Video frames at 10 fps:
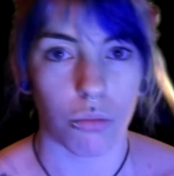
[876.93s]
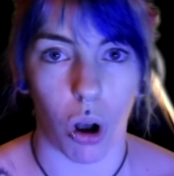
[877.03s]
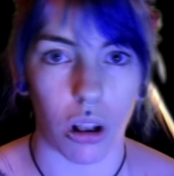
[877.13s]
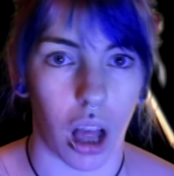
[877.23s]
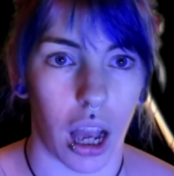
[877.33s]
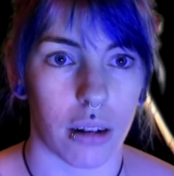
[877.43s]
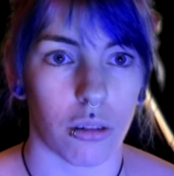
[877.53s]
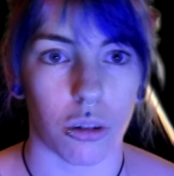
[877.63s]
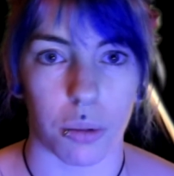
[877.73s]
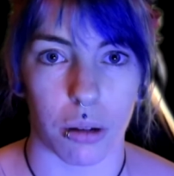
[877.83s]
Online
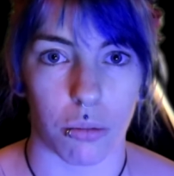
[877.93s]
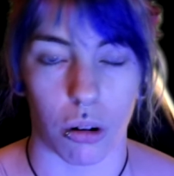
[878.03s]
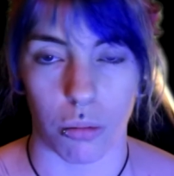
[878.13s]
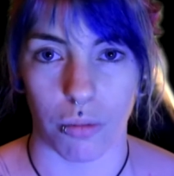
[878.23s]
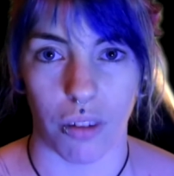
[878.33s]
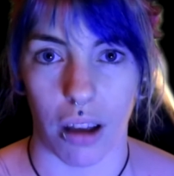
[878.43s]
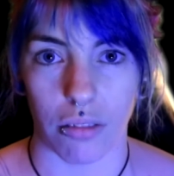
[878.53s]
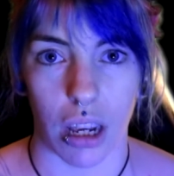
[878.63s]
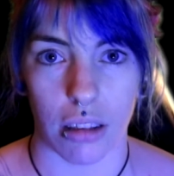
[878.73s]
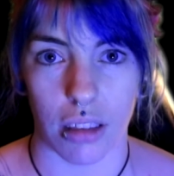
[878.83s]
took me what, 5
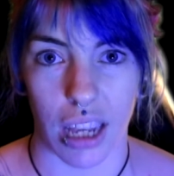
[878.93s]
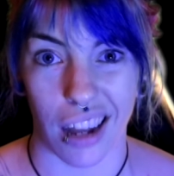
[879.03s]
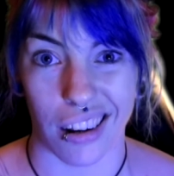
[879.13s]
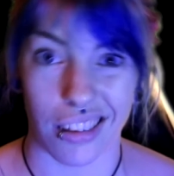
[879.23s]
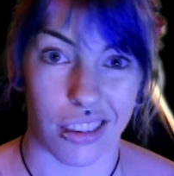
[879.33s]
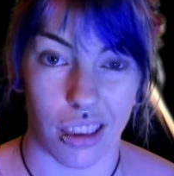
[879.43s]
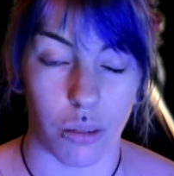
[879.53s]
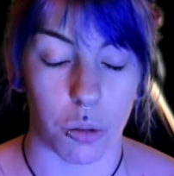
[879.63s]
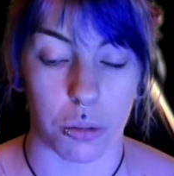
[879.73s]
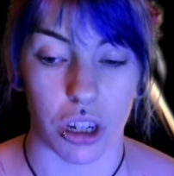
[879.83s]
days to get it, so that
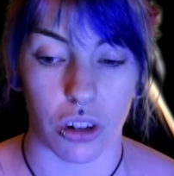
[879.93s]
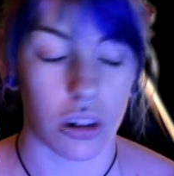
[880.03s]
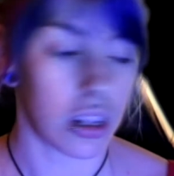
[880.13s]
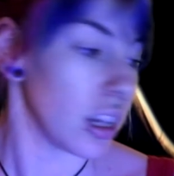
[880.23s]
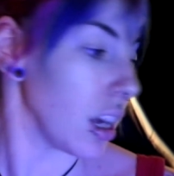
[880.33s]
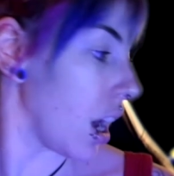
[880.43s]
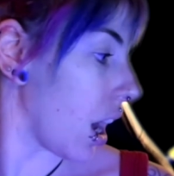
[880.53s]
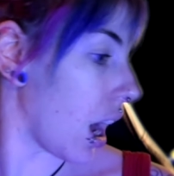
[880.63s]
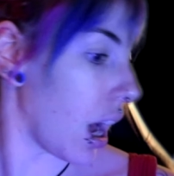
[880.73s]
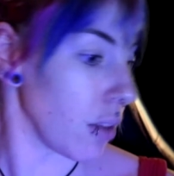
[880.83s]
was pretty good.
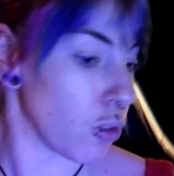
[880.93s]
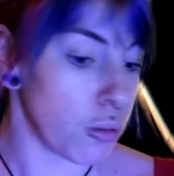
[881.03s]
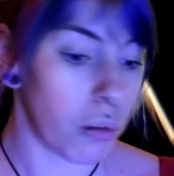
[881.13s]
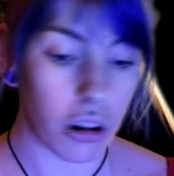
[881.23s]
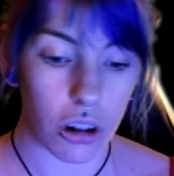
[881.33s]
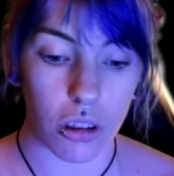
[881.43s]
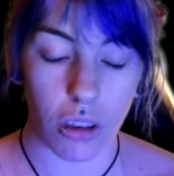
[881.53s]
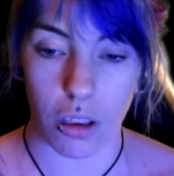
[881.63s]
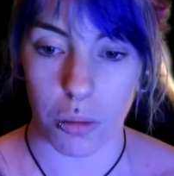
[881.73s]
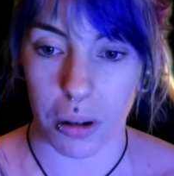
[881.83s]
2 monitors
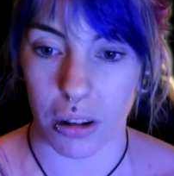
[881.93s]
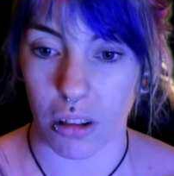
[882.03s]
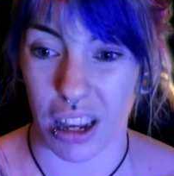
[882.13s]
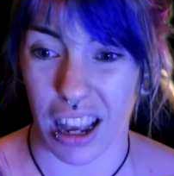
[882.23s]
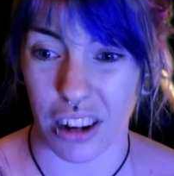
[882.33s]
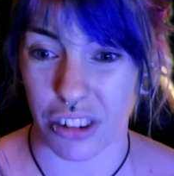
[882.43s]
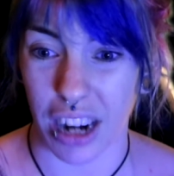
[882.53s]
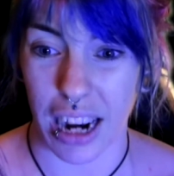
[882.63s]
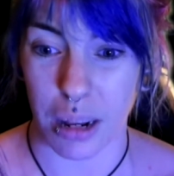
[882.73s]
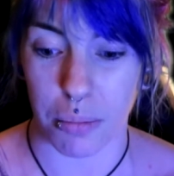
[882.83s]
I spent like
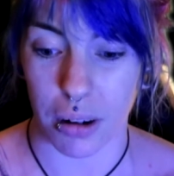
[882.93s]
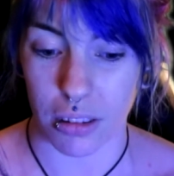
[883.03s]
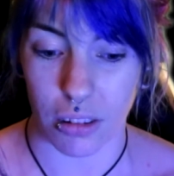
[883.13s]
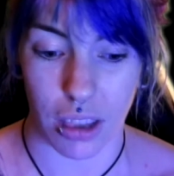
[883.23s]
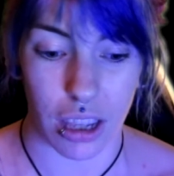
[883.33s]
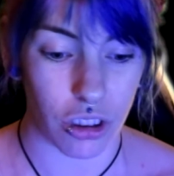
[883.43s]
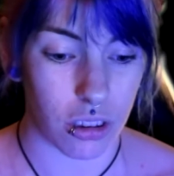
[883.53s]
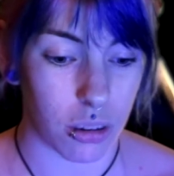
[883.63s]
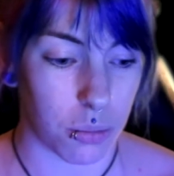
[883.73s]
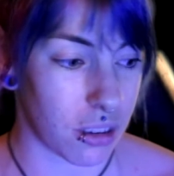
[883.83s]
$180 on. They're
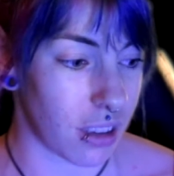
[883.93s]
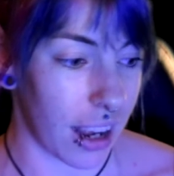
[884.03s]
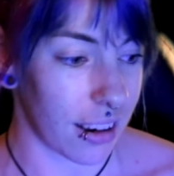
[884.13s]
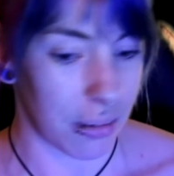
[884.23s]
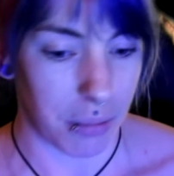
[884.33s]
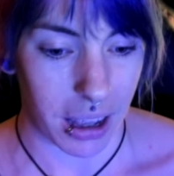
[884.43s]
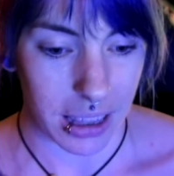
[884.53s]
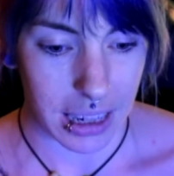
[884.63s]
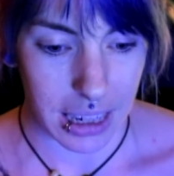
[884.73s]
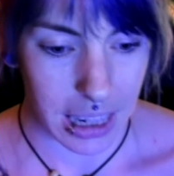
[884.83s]
just some standard
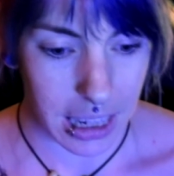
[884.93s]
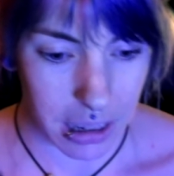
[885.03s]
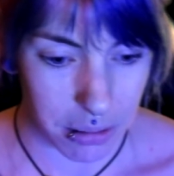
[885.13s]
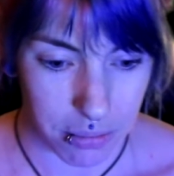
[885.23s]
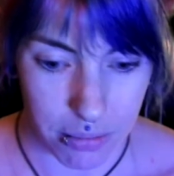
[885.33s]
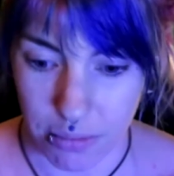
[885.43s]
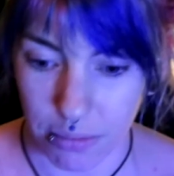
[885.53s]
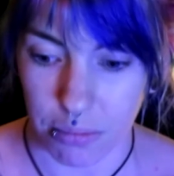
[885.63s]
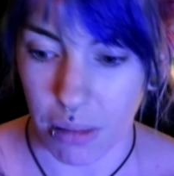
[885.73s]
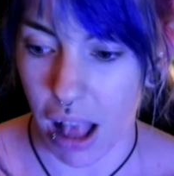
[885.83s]
LED
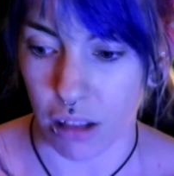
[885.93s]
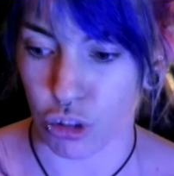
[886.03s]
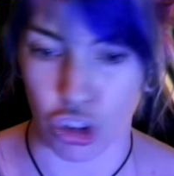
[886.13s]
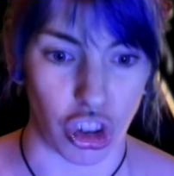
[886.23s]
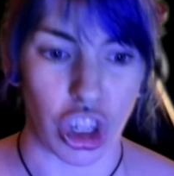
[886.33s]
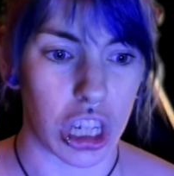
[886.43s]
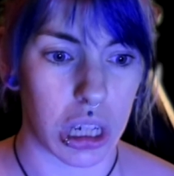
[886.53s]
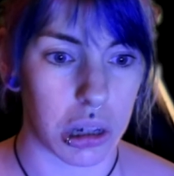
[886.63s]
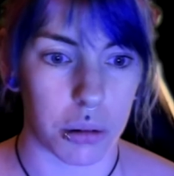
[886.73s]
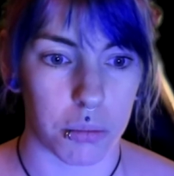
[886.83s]

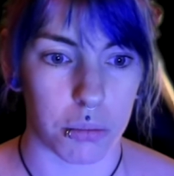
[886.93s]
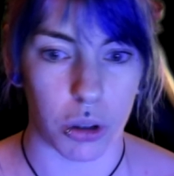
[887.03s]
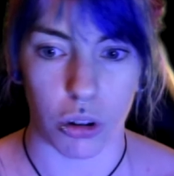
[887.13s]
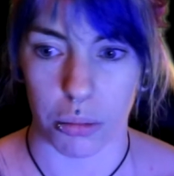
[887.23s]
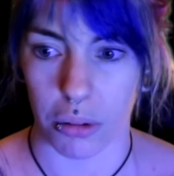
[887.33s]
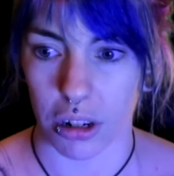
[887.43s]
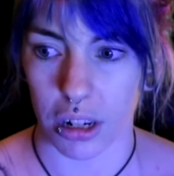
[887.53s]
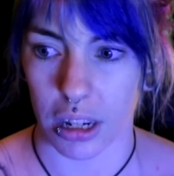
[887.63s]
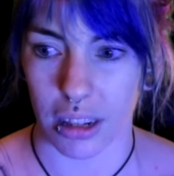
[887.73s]
LG computer monitor.